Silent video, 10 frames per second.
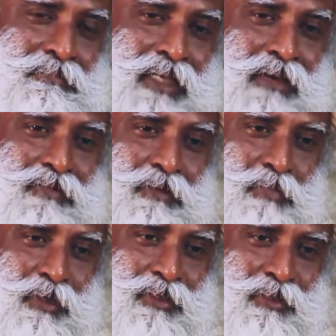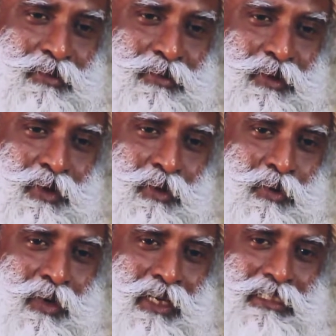person
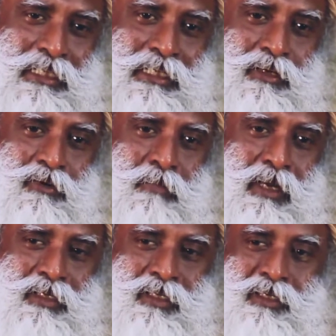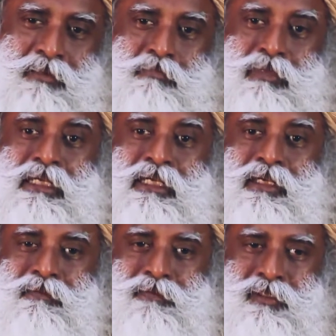who gets little romantic
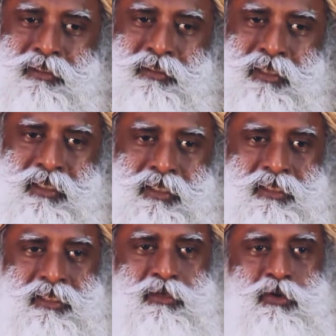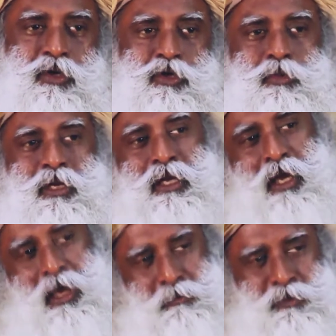believes that this is going to be an
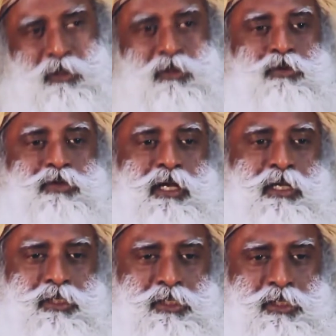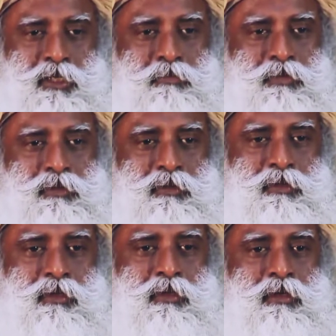absolute relationship,
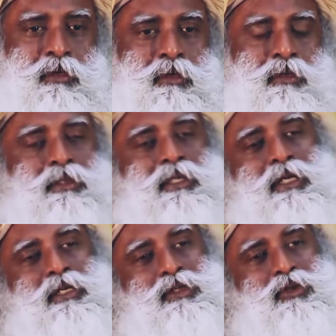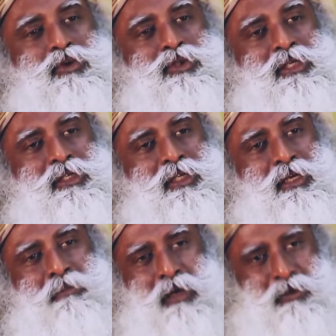there is no such
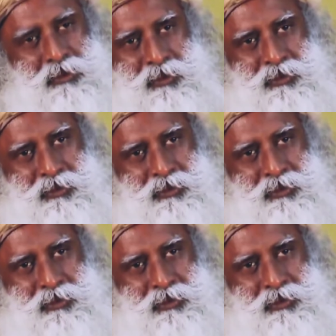thing about